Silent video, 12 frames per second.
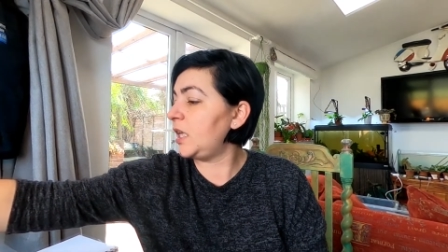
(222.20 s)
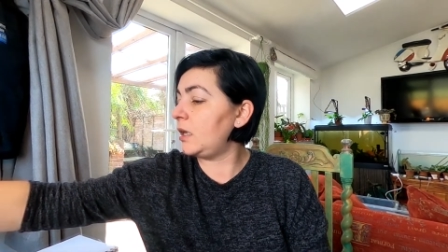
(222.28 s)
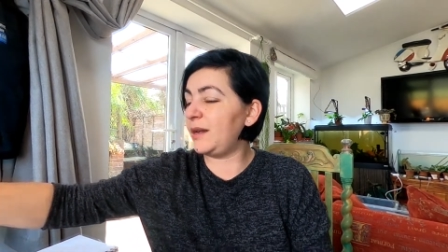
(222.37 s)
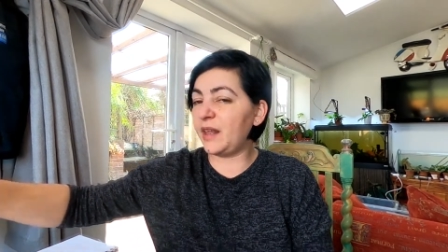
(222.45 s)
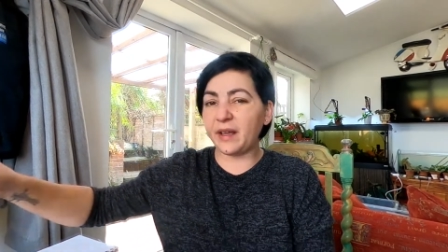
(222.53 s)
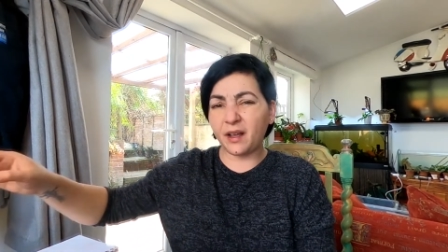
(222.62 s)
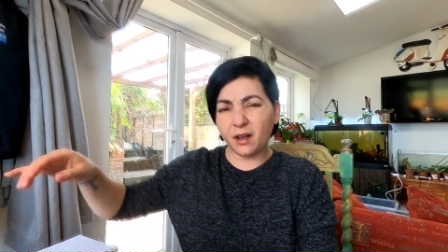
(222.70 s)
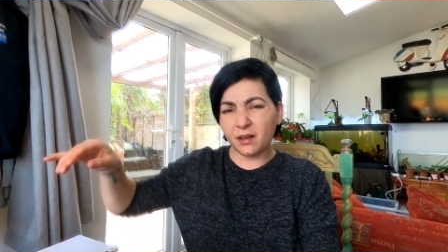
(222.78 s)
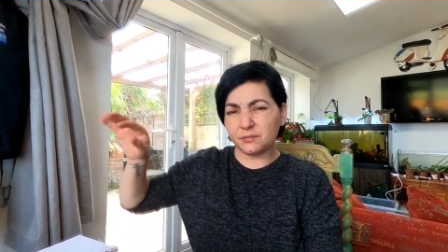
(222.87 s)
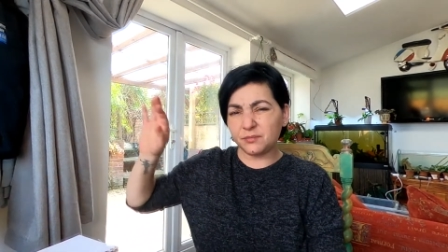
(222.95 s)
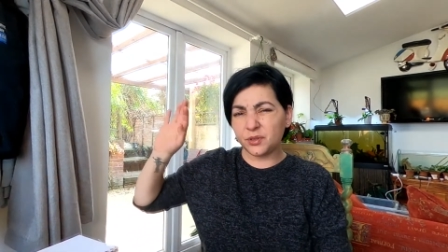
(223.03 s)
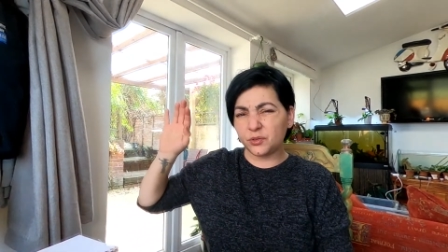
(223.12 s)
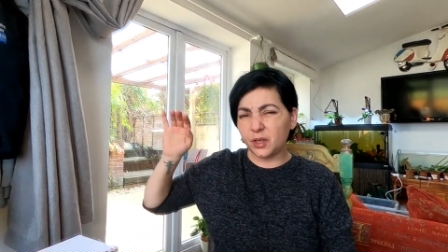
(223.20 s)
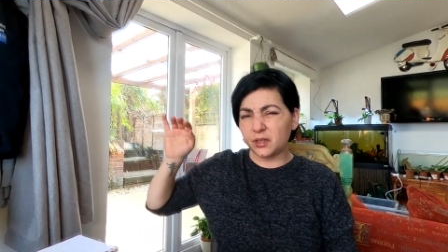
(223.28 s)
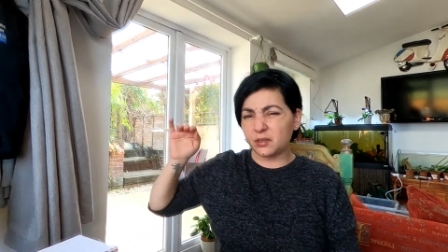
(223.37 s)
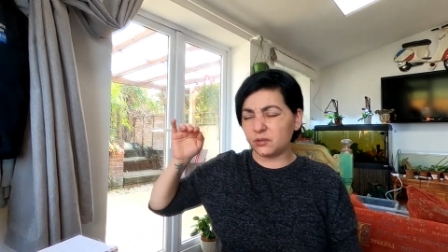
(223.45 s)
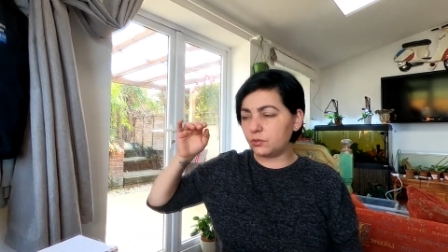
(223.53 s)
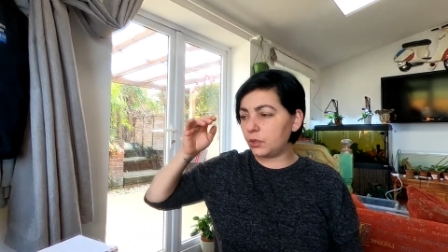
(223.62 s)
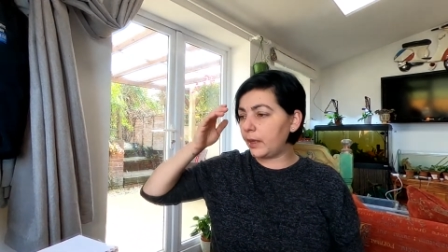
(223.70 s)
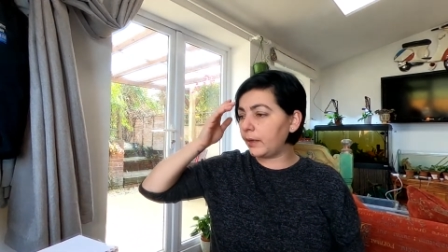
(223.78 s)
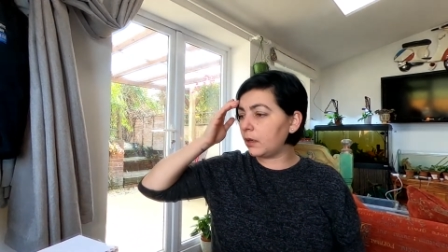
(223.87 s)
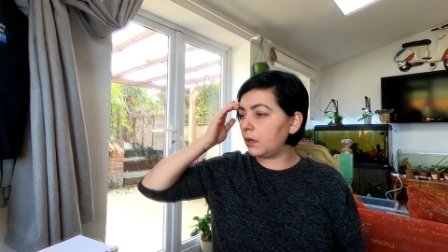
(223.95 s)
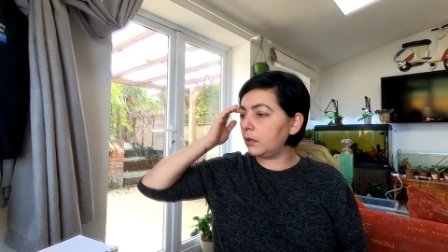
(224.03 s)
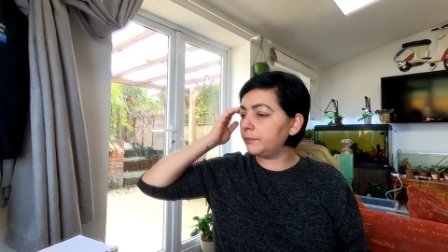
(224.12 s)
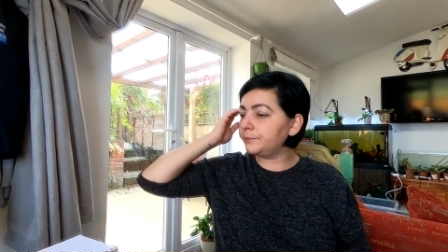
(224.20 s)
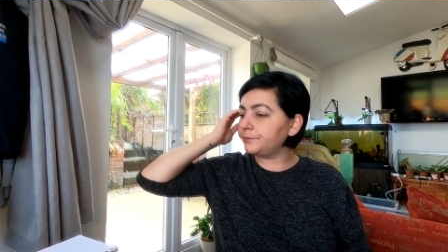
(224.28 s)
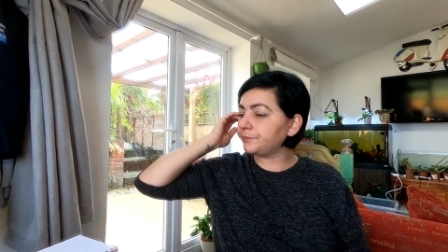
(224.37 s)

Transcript: in leca straight into leca